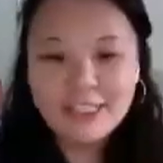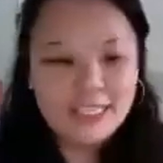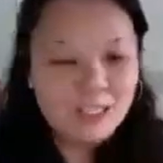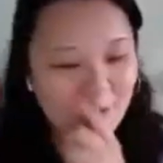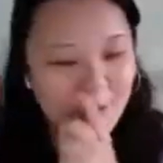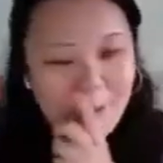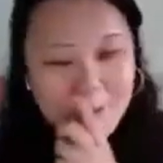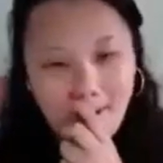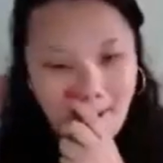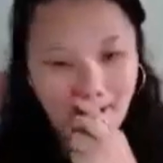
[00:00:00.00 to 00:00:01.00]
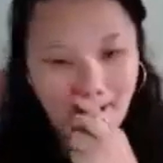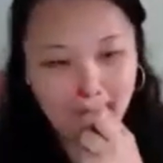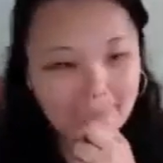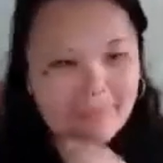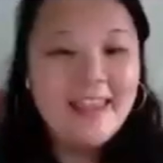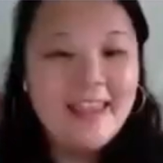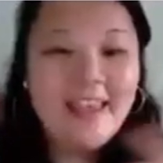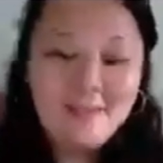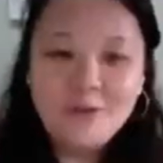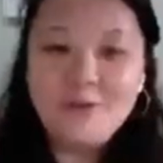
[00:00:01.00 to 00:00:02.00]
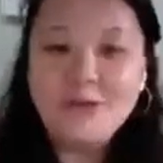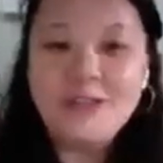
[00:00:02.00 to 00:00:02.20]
teachers teach better and